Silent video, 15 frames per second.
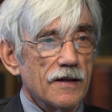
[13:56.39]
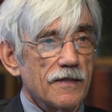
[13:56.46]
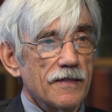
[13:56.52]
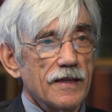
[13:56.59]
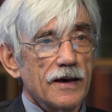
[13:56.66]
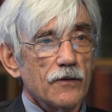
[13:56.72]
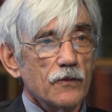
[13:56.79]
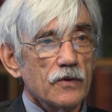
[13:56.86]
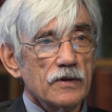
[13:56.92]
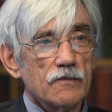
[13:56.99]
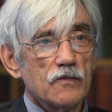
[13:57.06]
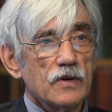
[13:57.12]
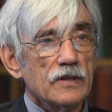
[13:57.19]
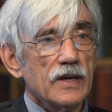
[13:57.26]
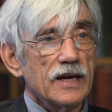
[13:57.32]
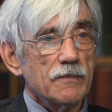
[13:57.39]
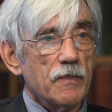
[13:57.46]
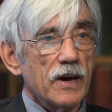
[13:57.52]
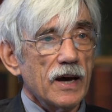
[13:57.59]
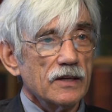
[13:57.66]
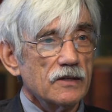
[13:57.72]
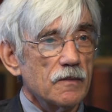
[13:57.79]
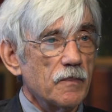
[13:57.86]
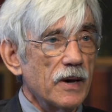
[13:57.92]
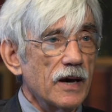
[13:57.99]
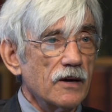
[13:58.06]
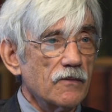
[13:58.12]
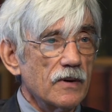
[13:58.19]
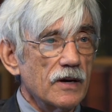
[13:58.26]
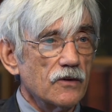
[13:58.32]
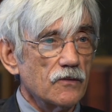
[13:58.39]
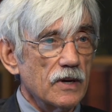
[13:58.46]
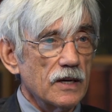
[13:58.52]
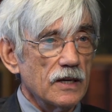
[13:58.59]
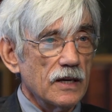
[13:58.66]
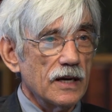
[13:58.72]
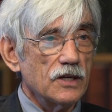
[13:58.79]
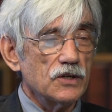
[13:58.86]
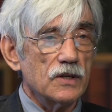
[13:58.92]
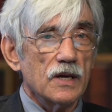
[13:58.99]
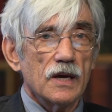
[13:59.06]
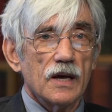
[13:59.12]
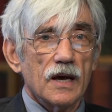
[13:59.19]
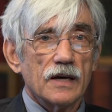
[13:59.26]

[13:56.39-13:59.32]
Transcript: that would relate back to background radiation.